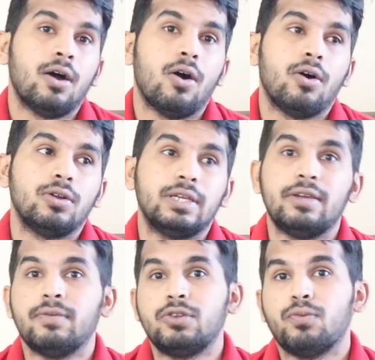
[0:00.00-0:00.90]
or
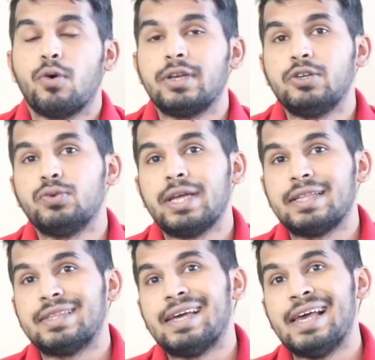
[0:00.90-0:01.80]
even you wanted to
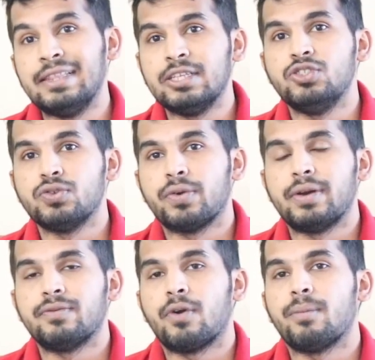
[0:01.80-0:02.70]
take the health
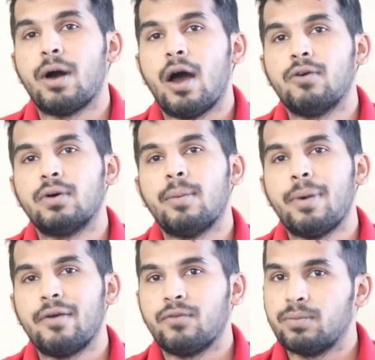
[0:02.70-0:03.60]
insurance from out
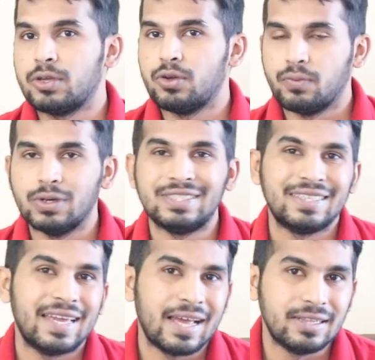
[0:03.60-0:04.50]
apart from the
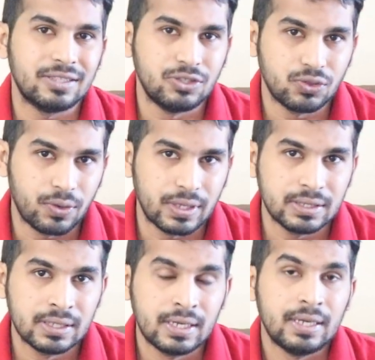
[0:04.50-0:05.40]
university health insurance,